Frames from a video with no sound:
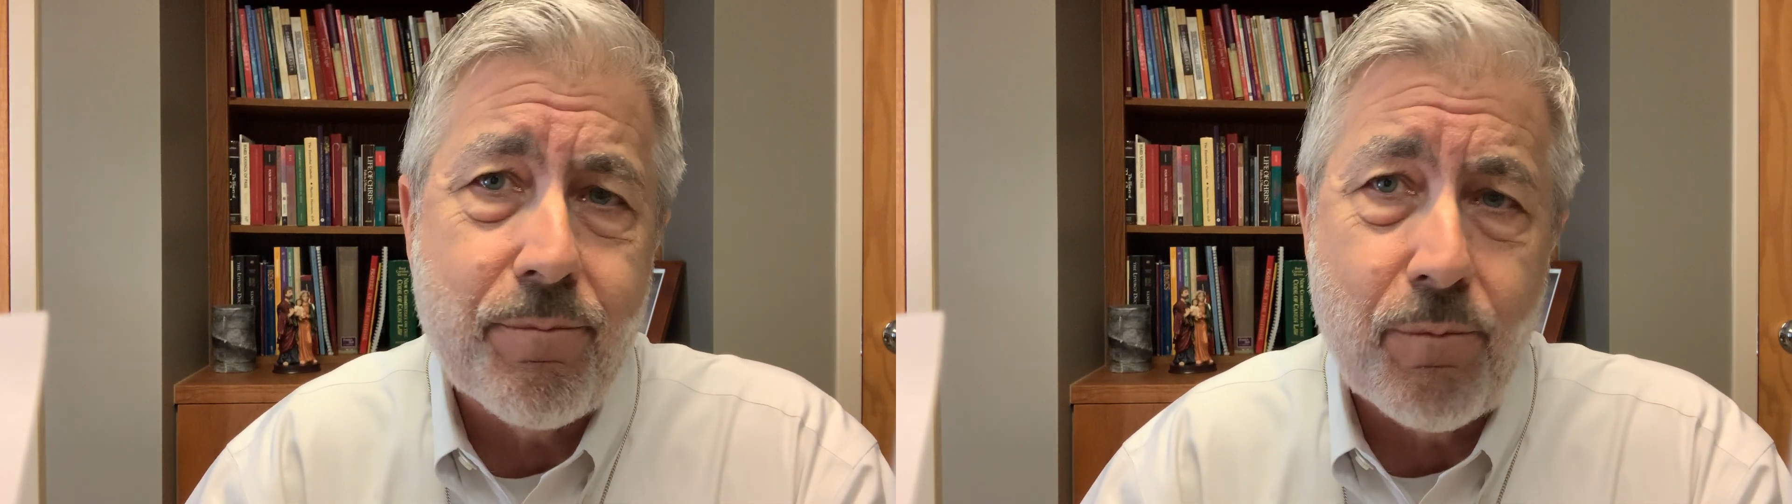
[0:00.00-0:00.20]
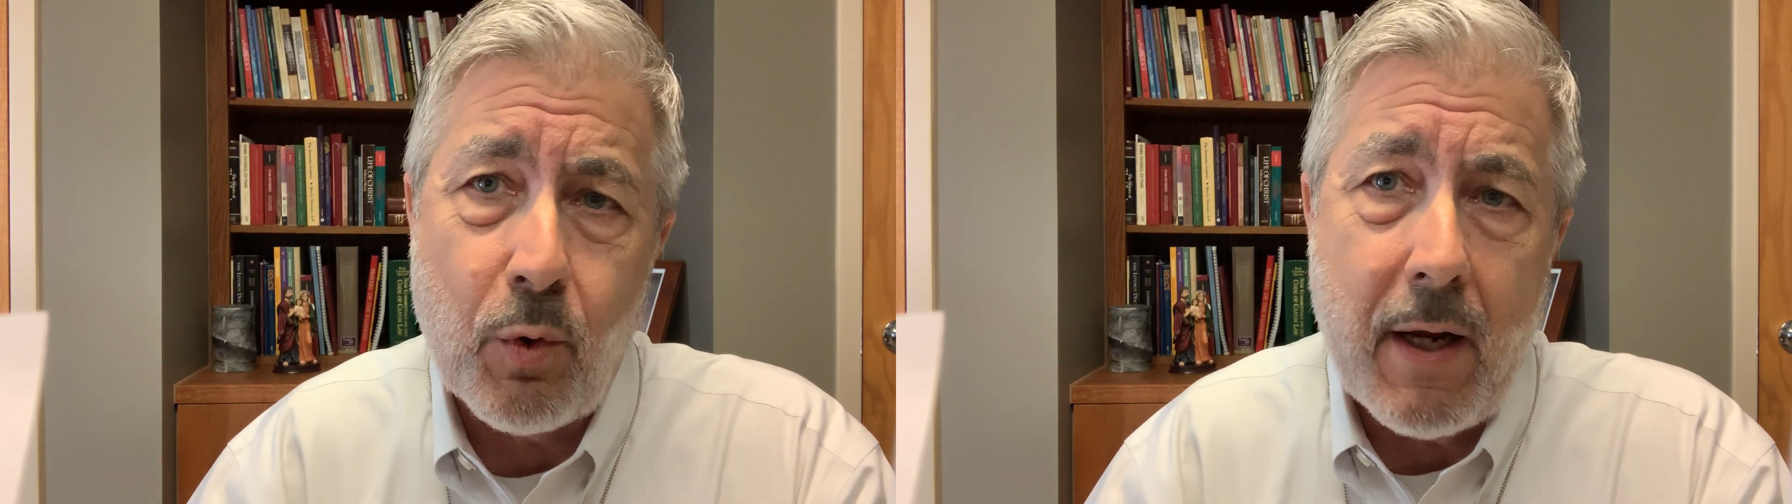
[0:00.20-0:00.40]

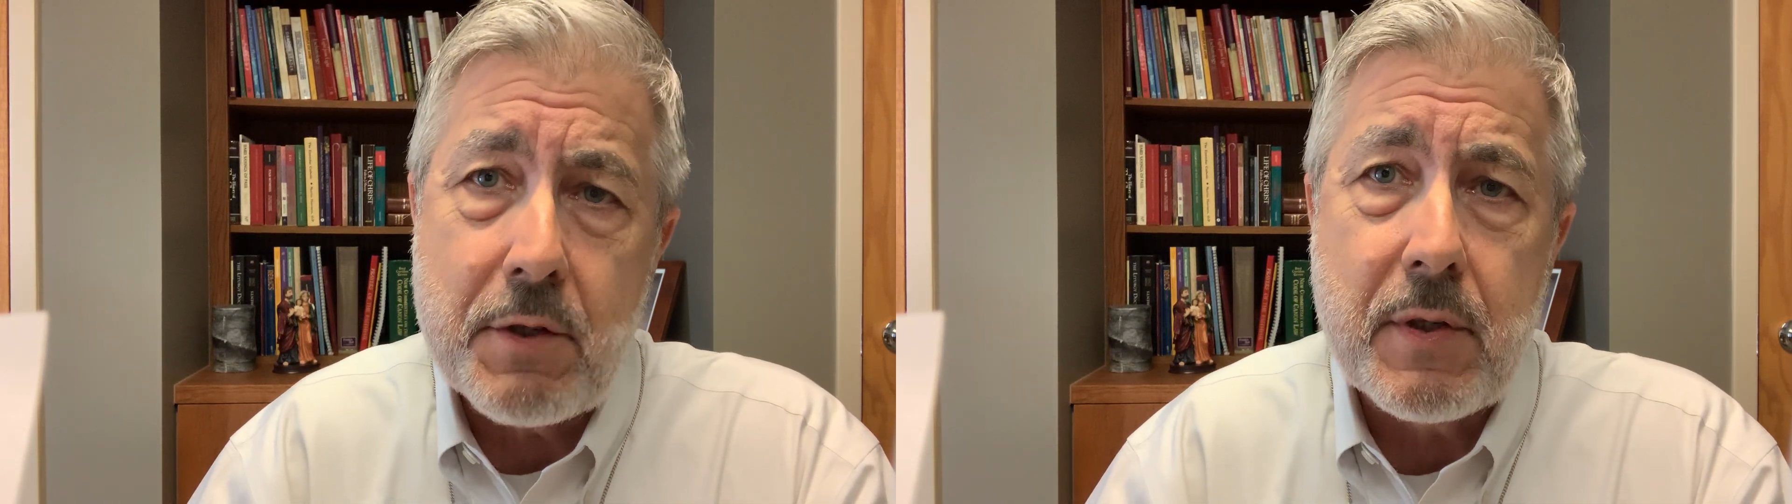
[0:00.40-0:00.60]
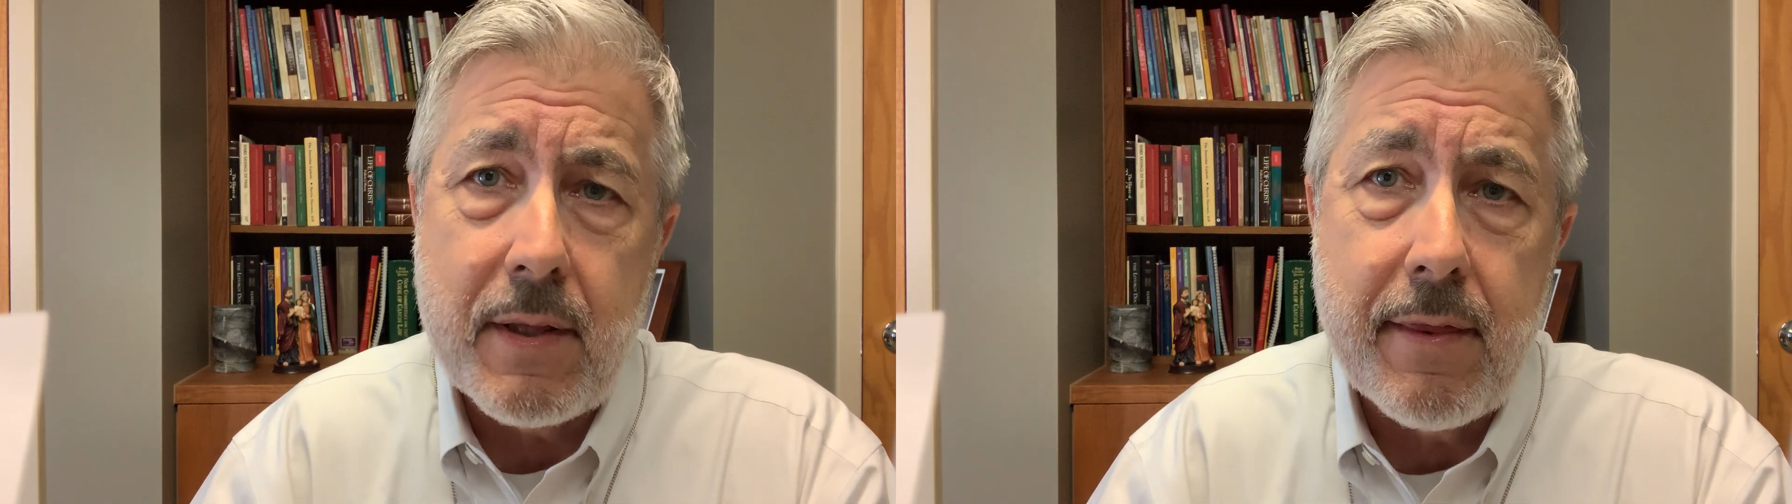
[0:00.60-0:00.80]
were
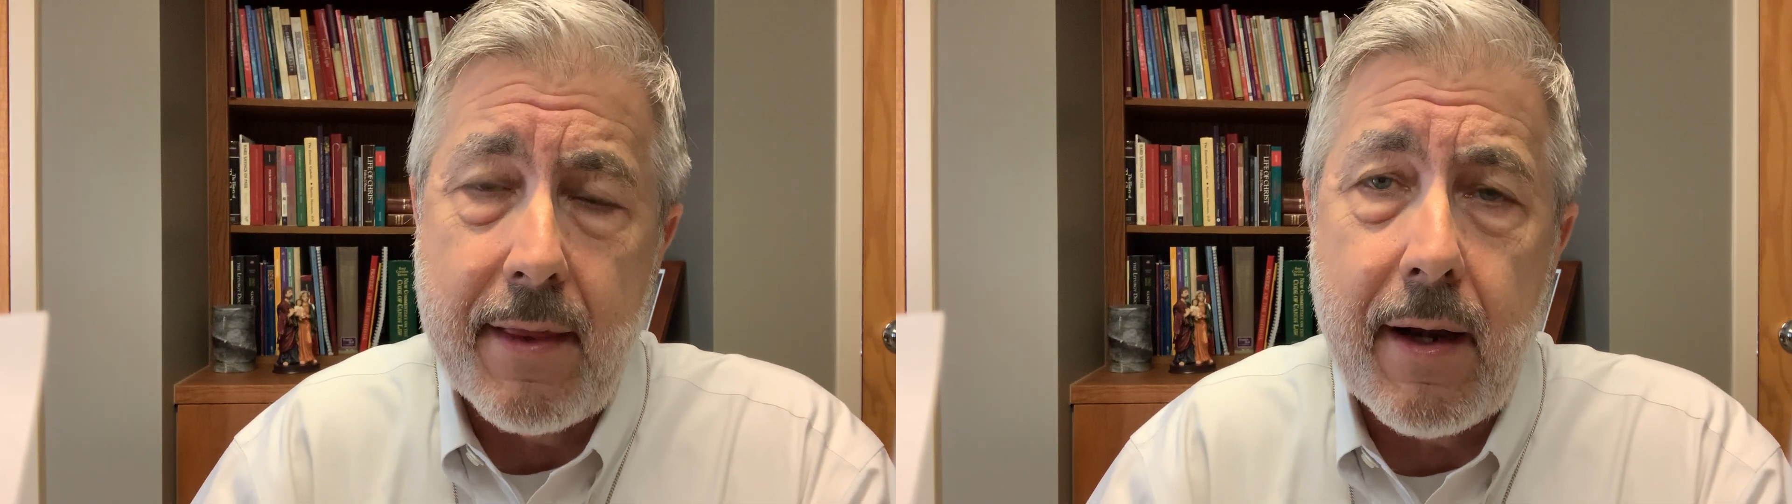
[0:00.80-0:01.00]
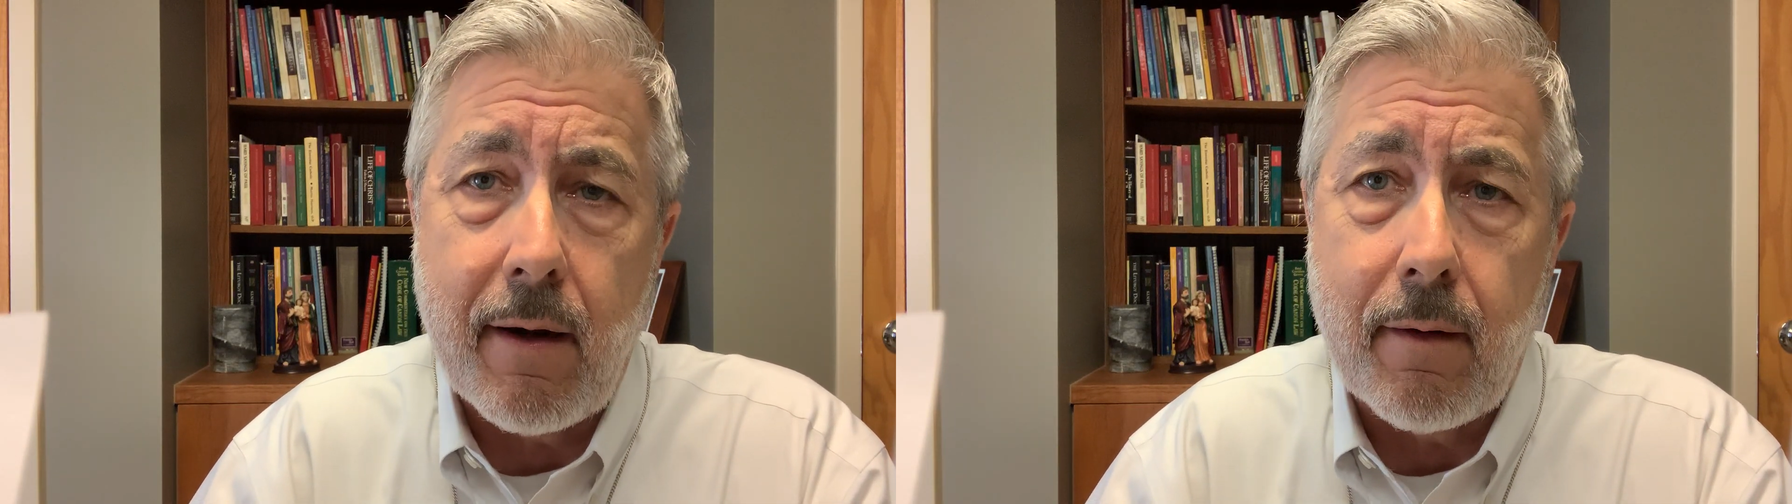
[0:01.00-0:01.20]
actually
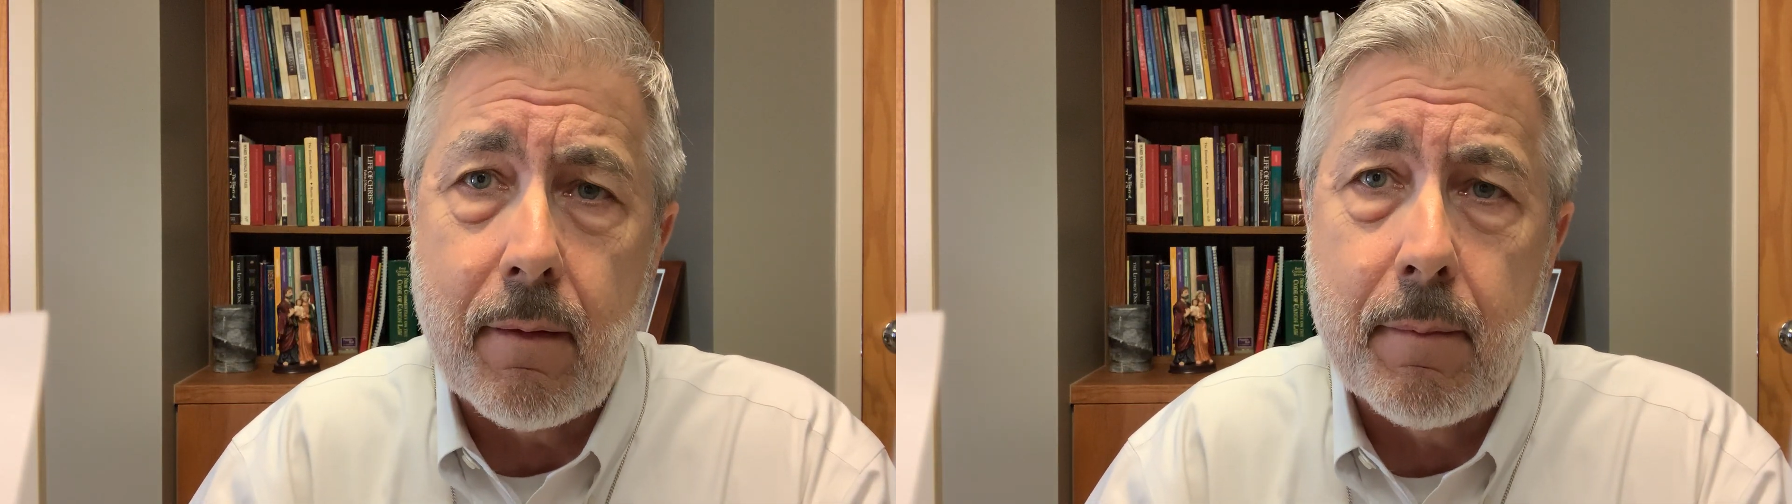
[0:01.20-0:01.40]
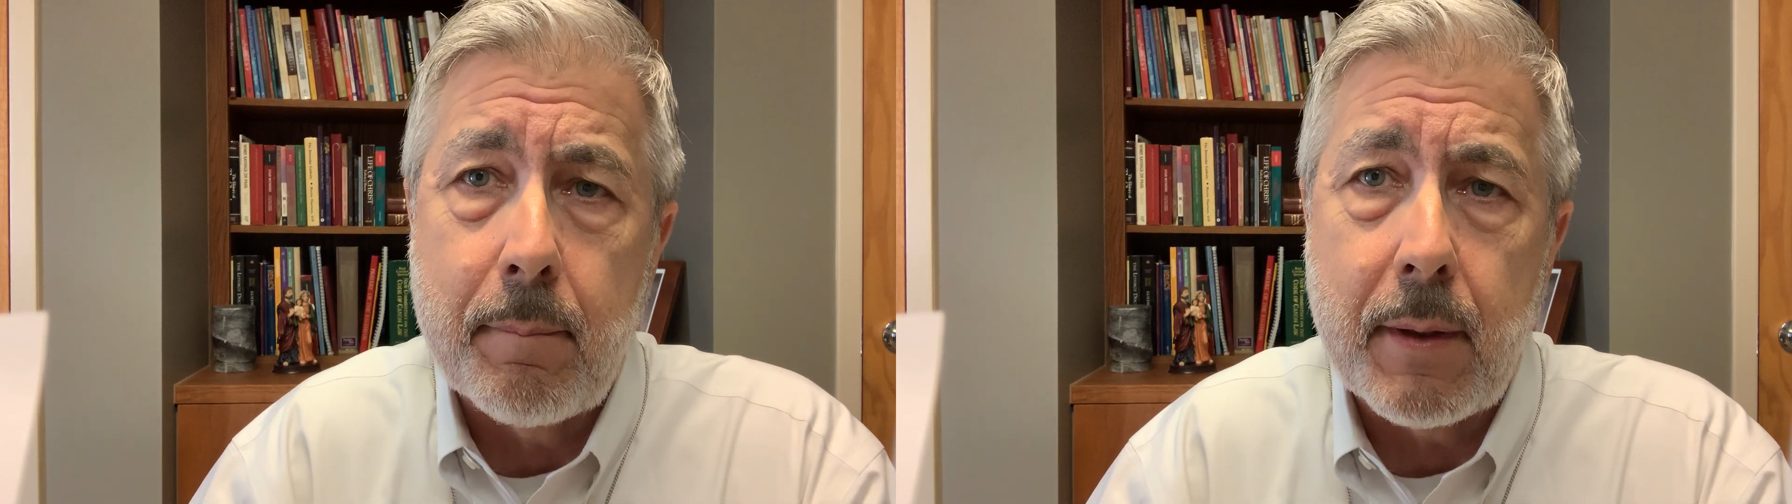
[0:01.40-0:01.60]

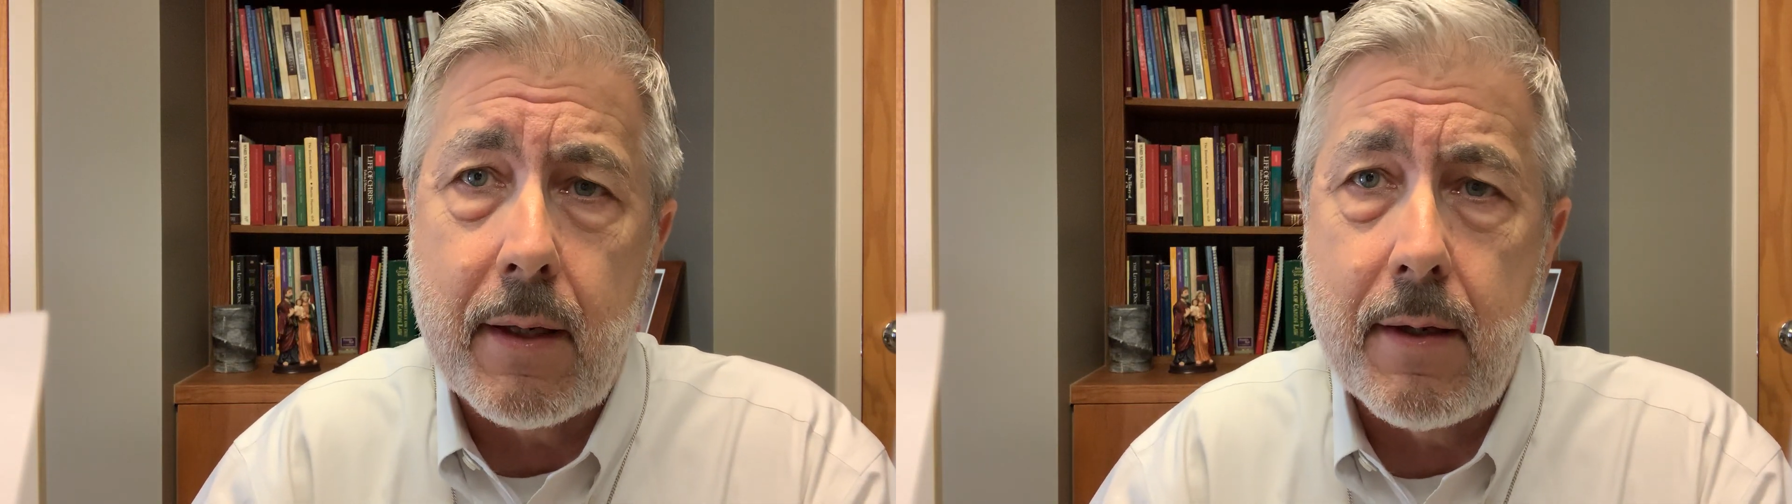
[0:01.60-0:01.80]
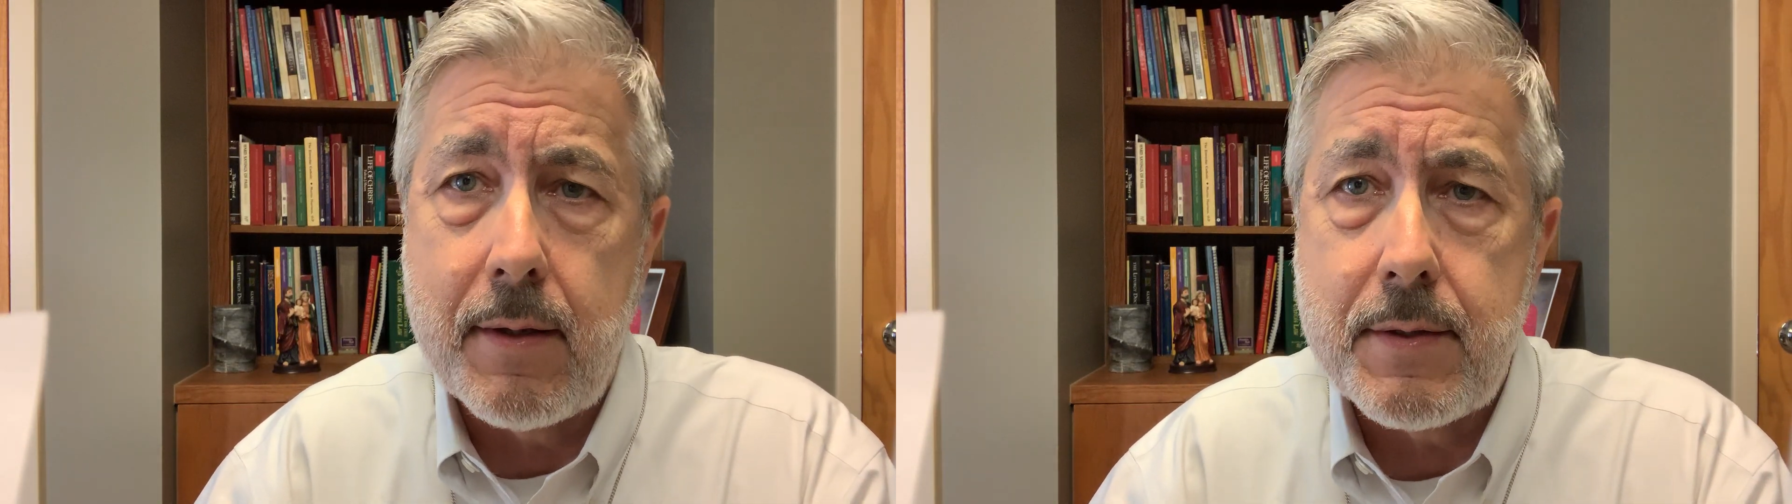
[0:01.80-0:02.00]
there
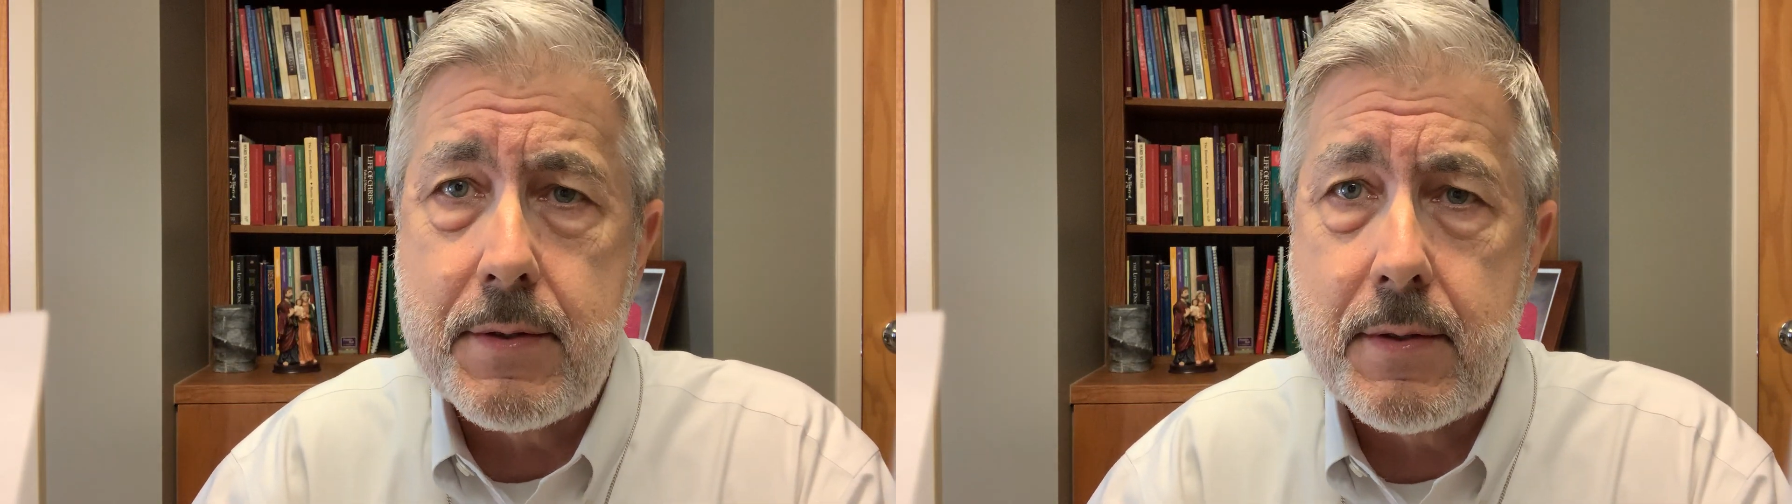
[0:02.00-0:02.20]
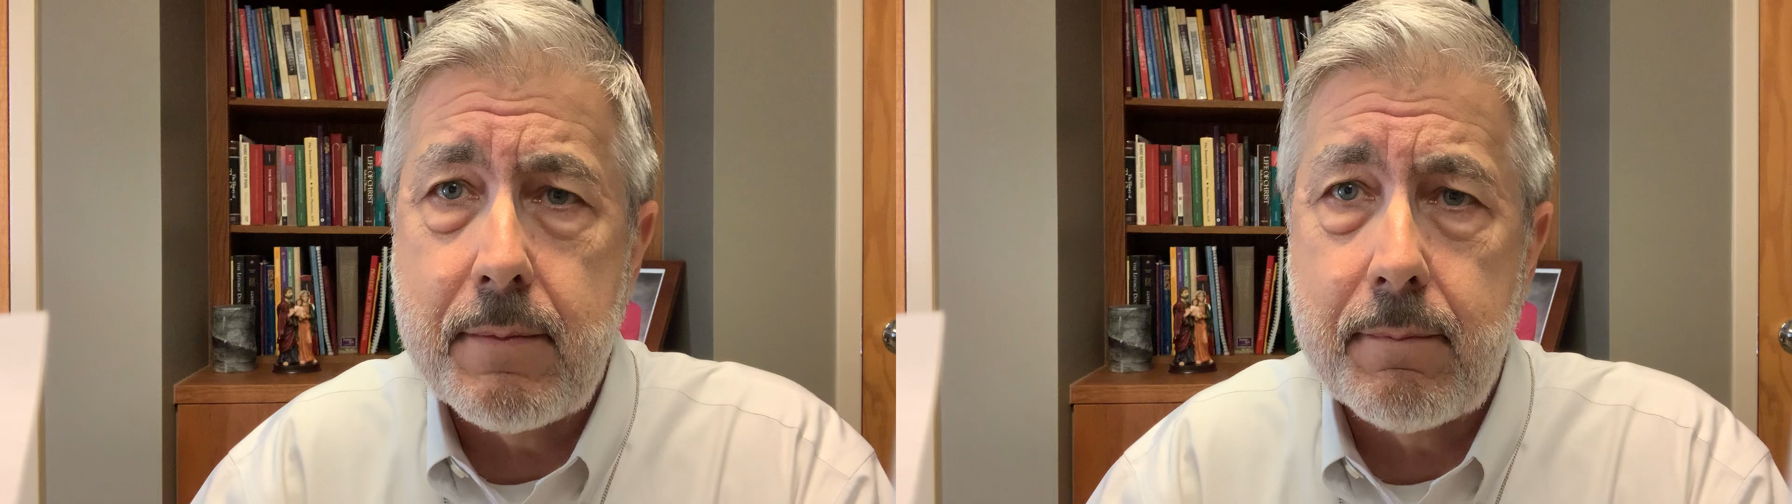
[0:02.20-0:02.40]
because